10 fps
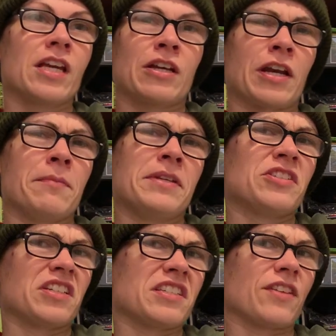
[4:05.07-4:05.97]
got
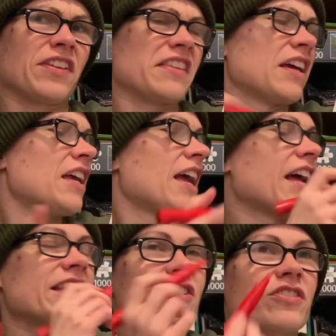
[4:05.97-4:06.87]
amnesia and stuff like that,
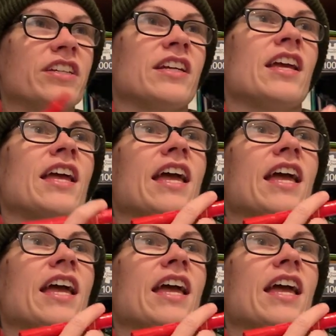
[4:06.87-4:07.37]
head injury.